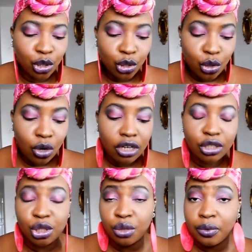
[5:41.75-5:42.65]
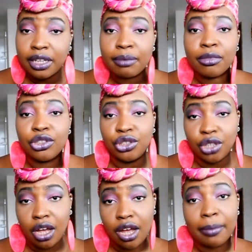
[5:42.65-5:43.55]
your dream
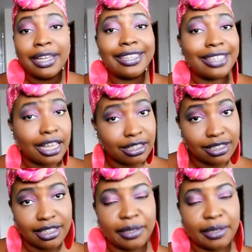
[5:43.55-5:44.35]
job. Yes.